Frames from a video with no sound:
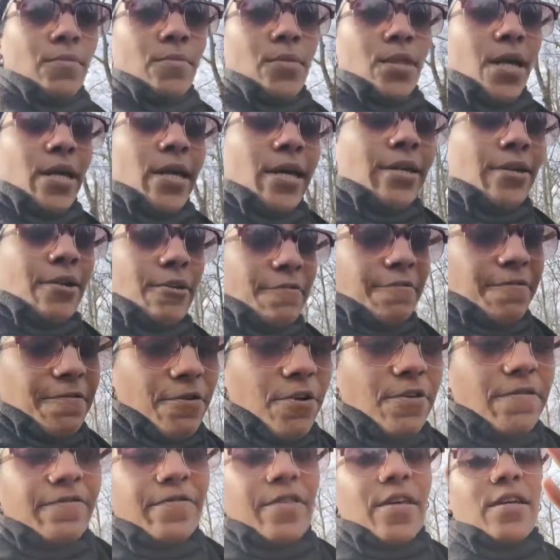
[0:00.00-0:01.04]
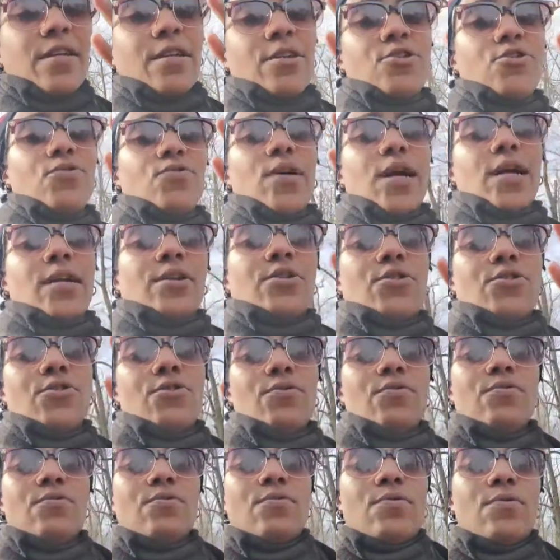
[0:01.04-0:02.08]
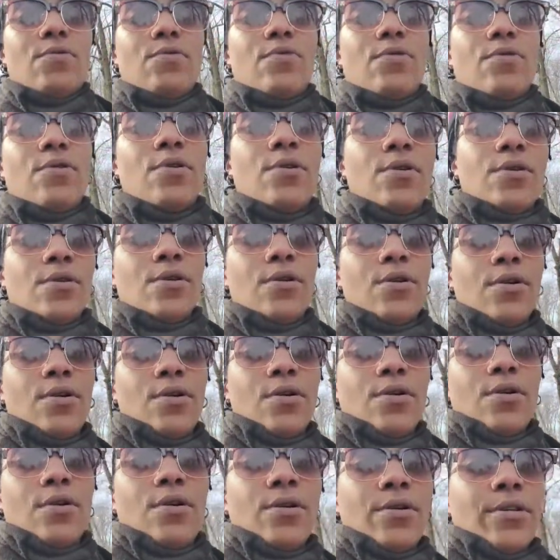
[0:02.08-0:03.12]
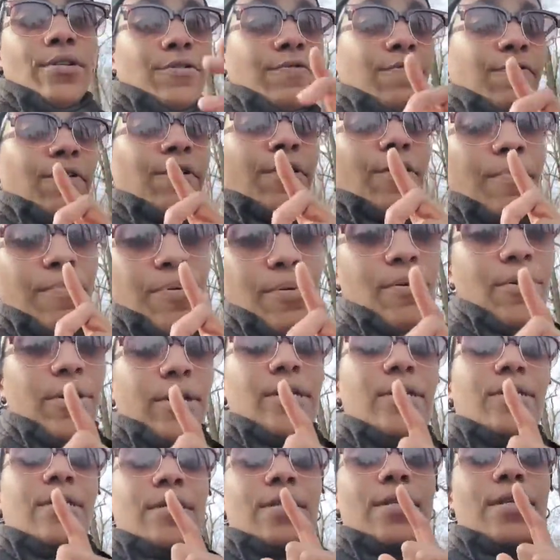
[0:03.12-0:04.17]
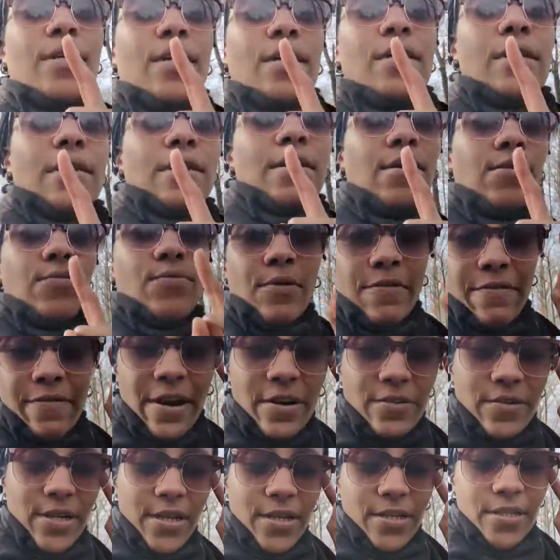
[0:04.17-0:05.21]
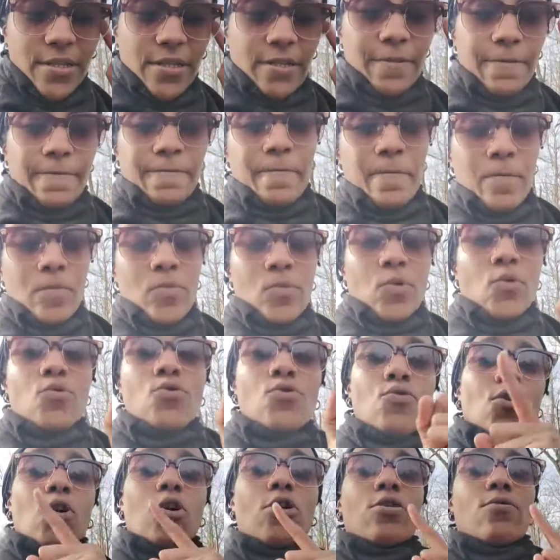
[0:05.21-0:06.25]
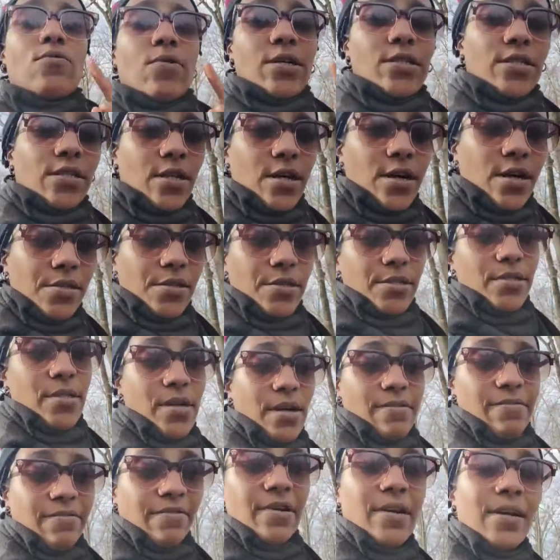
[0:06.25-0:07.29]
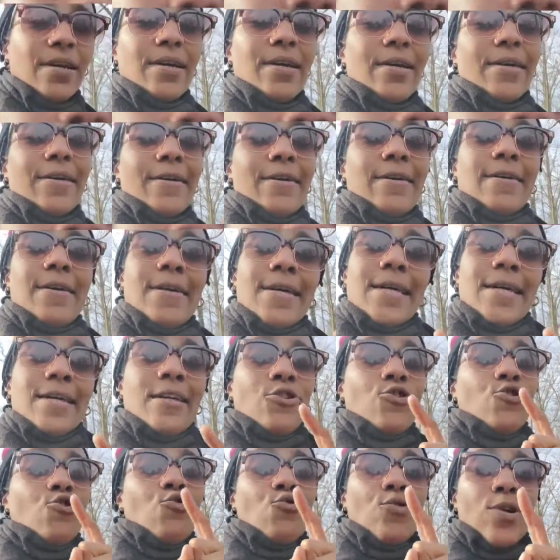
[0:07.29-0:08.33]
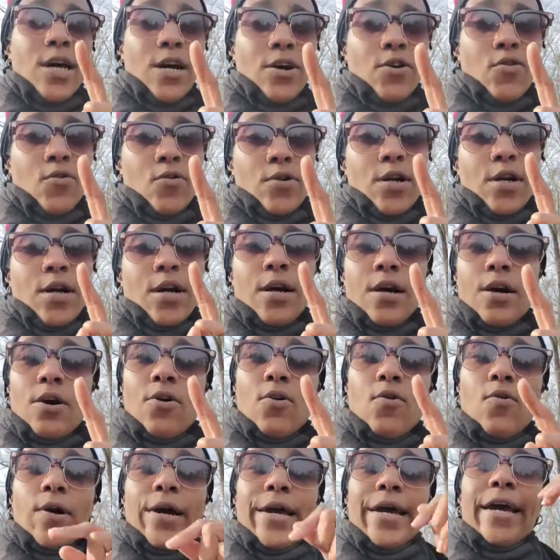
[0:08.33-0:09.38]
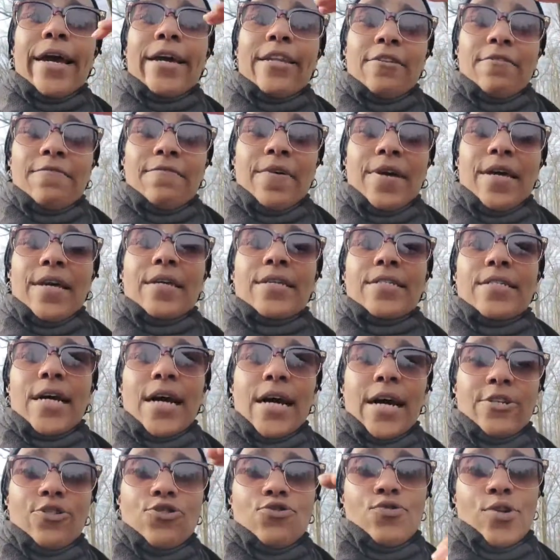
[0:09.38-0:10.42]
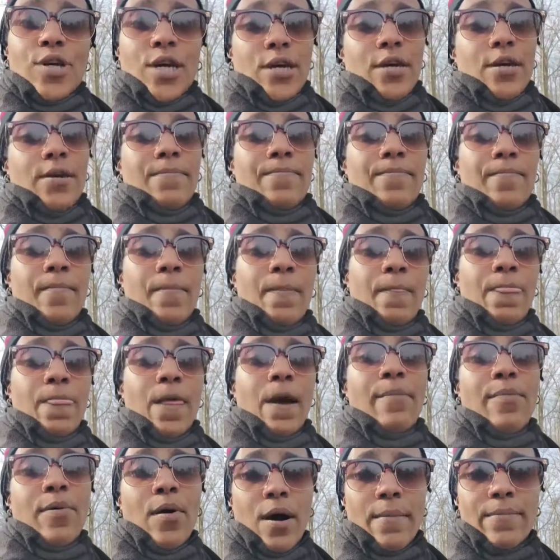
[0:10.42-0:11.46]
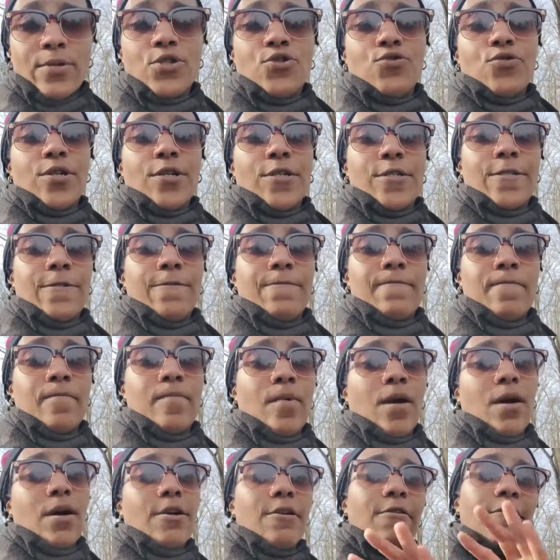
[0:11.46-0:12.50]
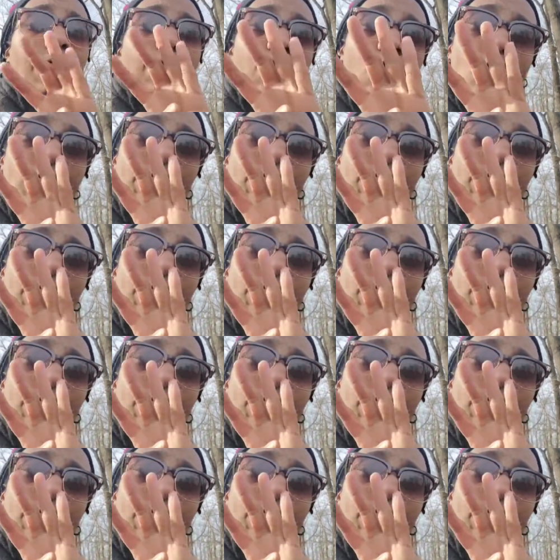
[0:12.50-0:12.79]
And the fourth thing that you got to do is very important. This is key. Without this, you can do all the rest of the other stuff. You're not going to go and elevate as high as you can. I promise you this. All right, the fourth